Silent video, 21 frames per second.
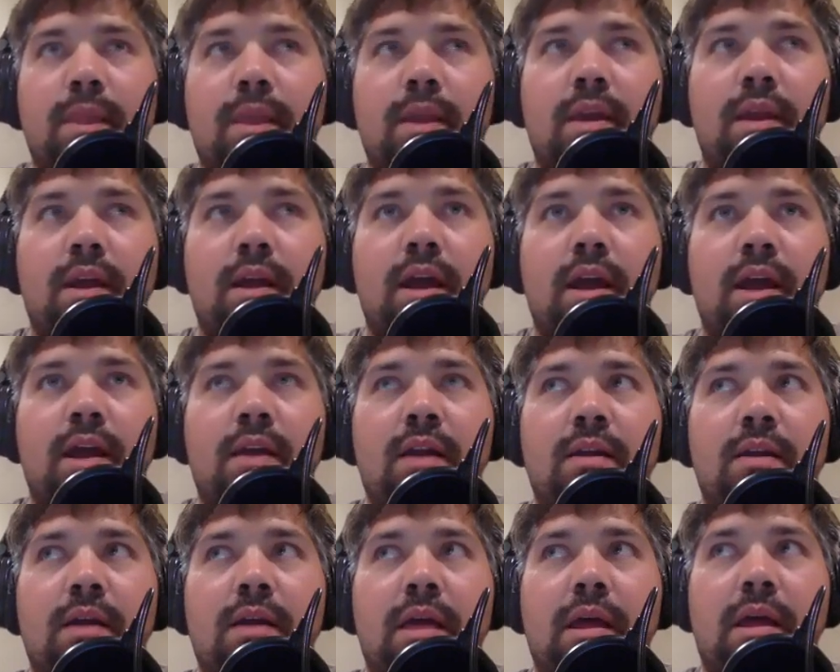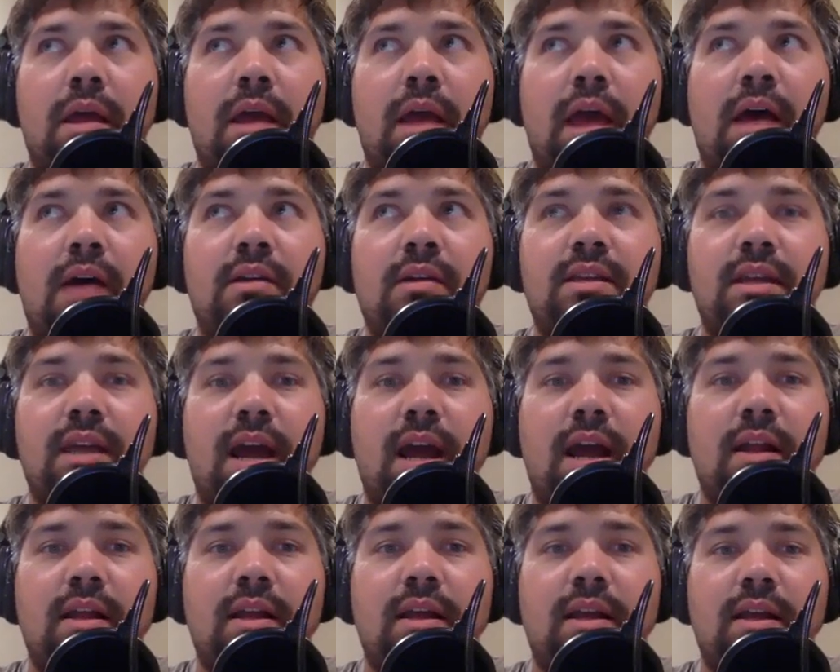And Al
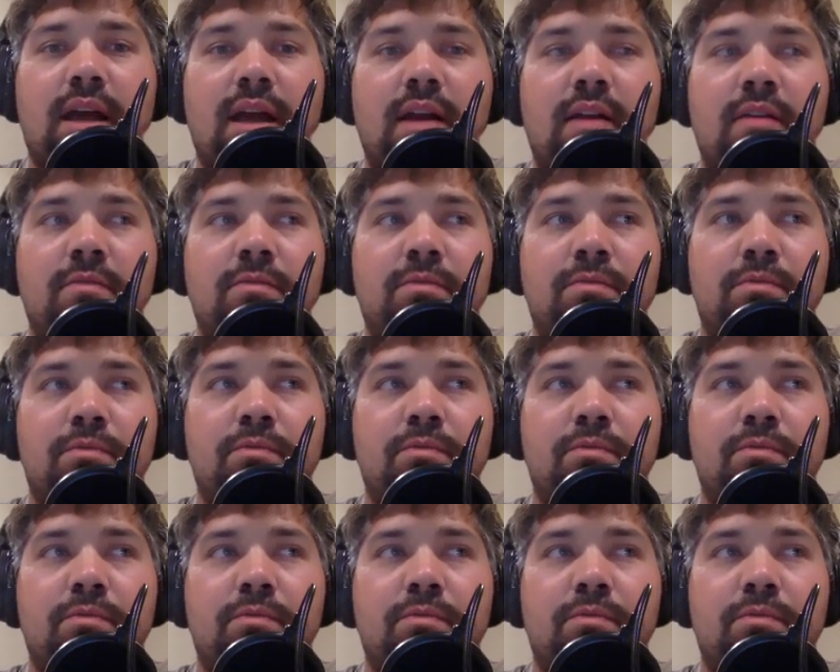Diatley kind of